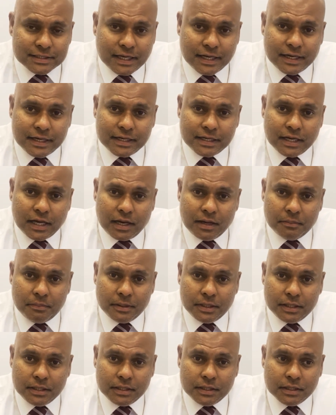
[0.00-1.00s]
and I've
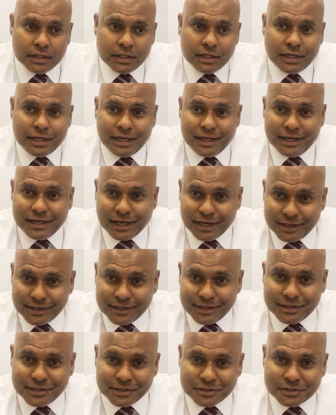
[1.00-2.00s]
been in IT
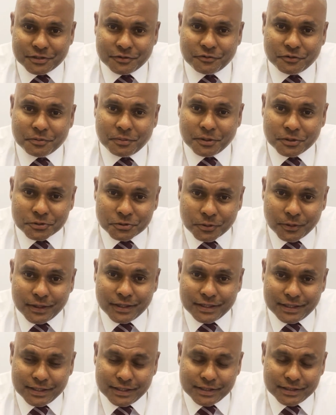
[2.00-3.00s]
industry for about
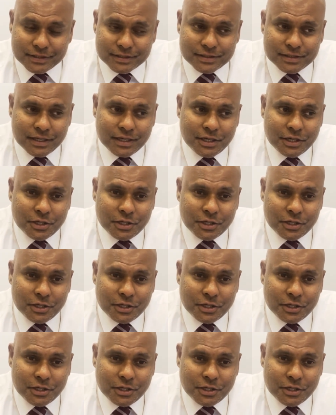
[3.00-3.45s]
20 years.